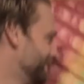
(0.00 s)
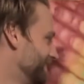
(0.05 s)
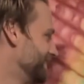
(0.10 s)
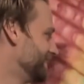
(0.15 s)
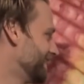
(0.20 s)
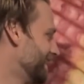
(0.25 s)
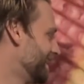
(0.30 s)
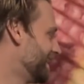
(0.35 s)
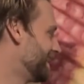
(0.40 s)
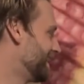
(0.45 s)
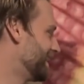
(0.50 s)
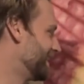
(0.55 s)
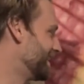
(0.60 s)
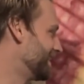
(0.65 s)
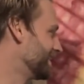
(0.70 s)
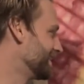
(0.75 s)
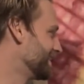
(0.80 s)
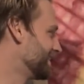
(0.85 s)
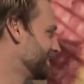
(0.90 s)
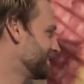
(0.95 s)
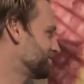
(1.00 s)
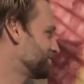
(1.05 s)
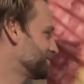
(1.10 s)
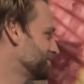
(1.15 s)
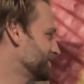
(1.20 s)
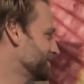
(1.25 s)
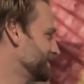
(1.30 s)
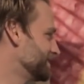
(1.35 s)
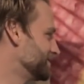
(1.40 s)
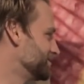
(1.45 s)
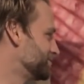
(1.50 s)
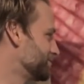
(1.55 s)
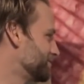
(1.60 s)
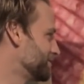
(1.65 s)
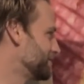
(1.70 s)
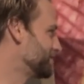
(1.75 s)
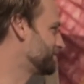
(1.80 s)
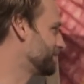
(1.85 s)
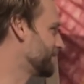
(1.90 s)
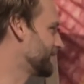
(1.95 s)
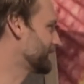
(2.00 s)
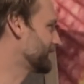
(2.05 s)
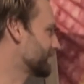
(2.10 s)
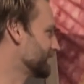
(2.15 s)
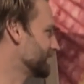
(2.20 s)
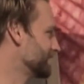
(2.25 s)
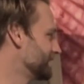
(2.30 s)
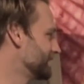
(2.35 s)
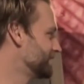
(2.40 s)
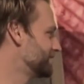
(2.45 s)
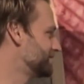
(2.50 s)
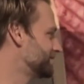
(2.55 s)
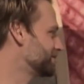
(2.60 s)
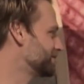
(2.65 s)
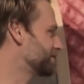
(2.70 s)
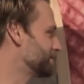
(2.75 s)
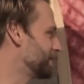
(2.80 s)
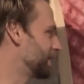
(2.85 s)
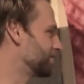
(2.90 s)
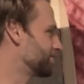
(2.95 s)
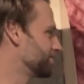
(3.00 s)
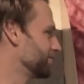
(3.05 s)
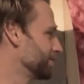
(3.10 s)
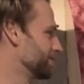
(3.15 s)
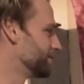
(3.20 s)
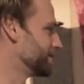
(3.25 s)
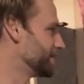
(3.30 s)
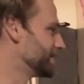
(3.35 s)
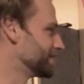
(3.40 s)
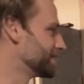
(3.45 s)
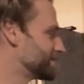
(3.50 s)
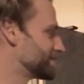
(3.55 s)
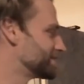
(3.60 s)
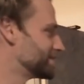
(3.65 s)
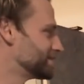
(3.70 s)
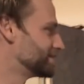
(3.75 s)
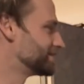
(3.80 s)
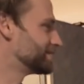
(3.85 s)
Yeah, I really enjoyed making it. It took about three weeks